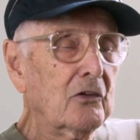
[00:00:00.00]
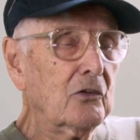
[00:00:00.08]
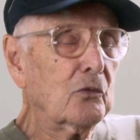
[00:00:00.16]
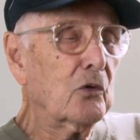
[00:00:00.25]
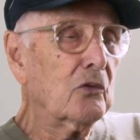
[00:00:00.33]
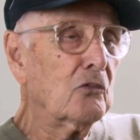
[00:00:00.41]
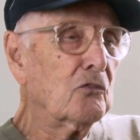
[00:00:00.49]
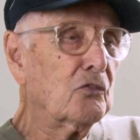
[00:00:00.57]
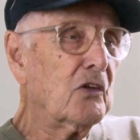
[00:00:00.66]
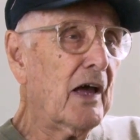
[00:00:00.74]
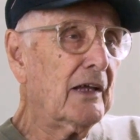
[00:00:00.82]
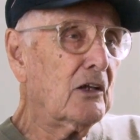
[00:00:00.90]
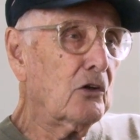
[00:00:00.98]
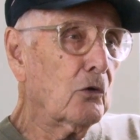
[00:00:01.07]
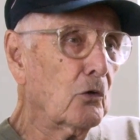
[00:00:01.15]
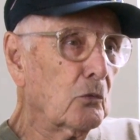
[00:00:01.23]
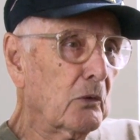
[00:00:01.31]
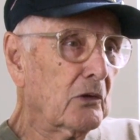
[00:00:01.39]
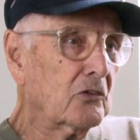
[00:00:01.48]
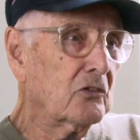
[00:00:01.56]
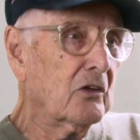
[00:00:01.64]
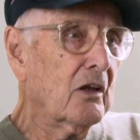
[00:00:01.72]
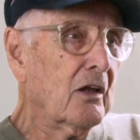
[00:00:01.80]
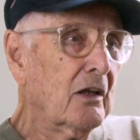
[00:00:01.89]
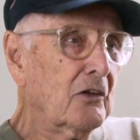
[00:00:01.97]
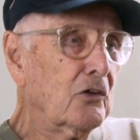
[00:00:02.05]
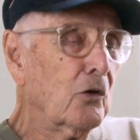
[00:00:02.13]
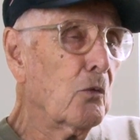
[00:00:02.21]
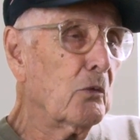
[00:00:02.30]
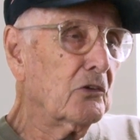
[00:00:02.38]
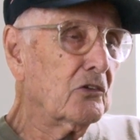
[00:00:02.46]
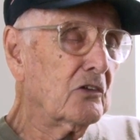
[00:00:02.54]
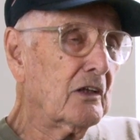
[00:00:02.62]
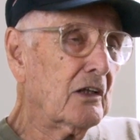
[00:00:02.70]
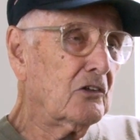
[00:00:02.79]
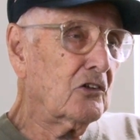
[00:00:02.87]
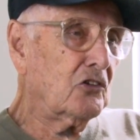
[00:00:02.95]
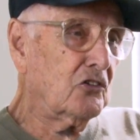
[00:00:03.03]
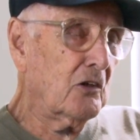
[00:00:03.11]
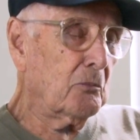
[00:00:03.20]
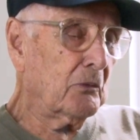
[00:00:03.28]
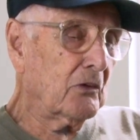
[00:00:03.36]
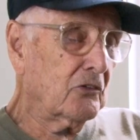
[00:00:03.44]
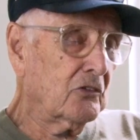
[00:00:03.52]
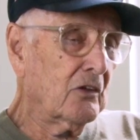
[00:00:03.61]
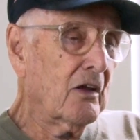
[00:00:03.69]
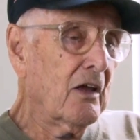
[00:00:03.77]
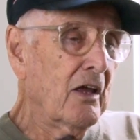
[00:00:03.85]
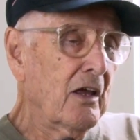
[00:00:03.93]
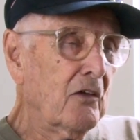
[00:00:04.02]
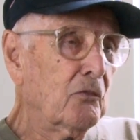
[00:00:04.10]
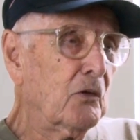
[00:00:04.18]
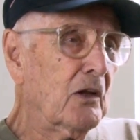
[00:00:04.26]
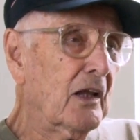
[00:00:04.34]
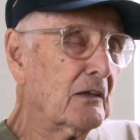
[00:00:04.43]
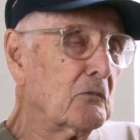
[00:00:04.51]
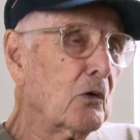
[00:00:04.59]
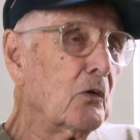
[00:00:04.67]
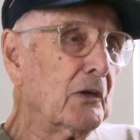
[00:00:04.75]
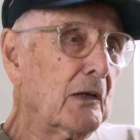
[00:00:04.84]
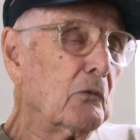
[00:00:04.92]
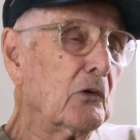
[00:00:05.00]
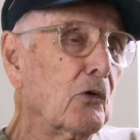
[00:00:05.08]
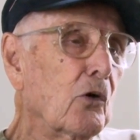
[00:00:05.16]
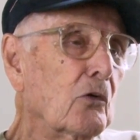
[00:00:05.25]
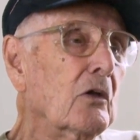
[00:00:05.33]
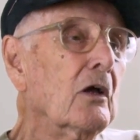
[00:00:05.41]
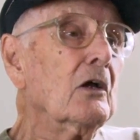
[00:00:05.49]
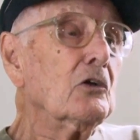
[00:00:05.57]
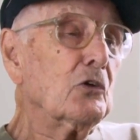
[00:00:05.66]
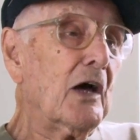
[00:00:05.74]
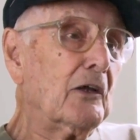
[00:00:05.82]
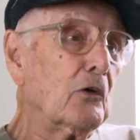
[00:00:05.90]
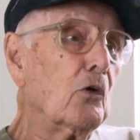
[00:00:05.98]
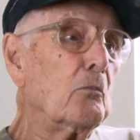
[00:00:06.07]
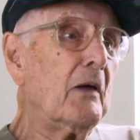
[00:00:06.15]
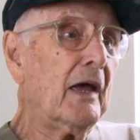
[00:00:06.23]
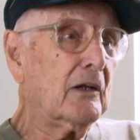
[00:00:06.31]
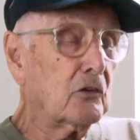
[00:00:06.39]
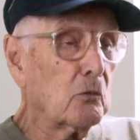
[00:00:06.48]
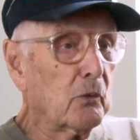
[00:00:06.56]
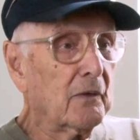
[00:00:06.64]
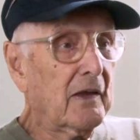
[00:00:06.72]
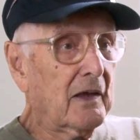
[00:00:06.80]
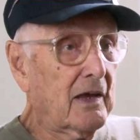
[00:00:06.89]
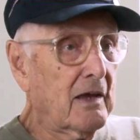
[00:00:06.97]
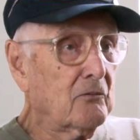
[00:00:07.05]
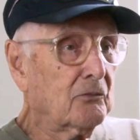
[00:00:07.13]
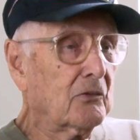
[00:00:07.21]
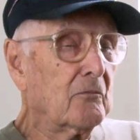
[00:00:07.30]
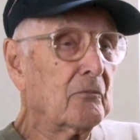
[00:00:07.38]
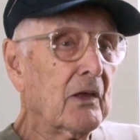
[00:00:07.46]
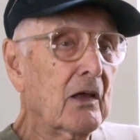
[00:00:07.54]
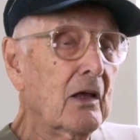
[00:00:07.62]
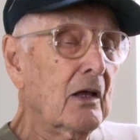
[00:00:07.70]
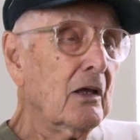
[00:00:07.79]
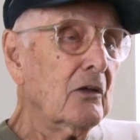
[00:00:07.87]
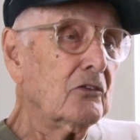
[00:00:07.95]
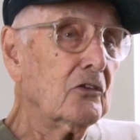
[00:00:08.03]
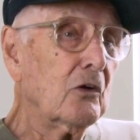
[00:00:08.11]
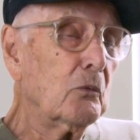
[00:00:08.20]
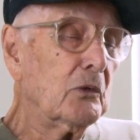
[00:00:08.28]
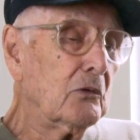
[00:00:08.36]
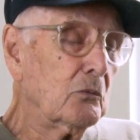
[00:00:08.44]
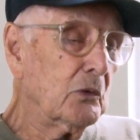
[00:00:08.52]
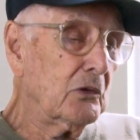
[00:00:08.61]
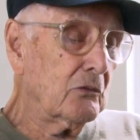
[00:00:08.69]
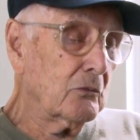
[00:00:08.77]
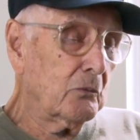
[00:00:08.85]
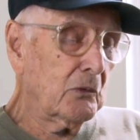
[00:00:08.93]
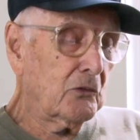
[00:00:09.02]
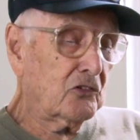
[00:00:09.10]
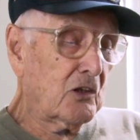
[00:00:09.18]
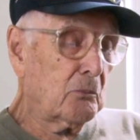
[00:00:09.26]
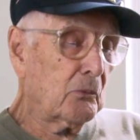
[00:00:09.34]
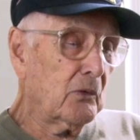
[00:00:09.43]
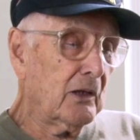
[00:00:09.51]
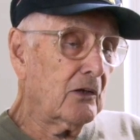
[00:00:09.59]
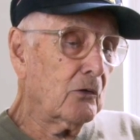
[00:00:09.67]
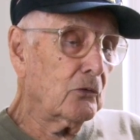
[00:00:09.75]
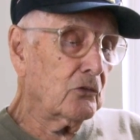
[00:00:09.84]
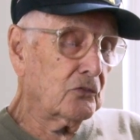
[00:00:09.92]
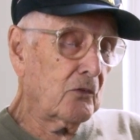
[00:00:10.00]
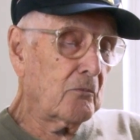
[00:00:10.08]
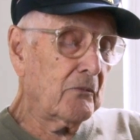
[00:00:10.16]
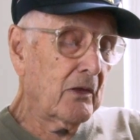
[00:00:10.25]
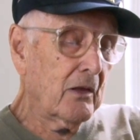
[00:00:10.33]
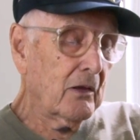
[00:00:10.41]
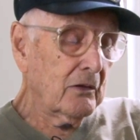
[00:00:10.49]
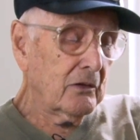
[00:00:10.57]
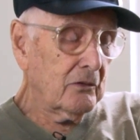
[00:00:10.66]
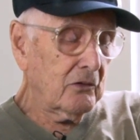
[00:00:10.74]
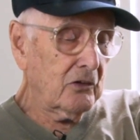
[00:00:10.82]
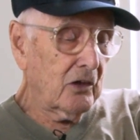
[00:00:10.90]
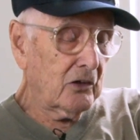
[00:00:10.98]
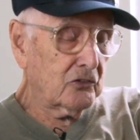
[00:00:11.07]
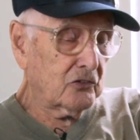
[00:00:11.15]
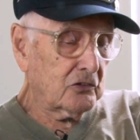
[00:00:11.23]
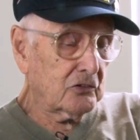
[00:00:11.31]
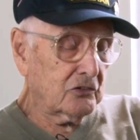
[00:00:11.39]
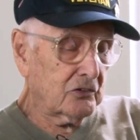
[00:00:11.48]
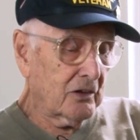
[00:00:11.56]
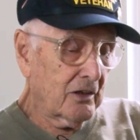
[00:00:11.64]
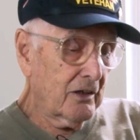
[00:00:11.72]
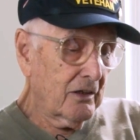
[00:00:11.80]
you couldn't fly the old ones. The old ones that they shipped us, if we let them go, they would try to go back to where they came from. So we separated those from the youngsters,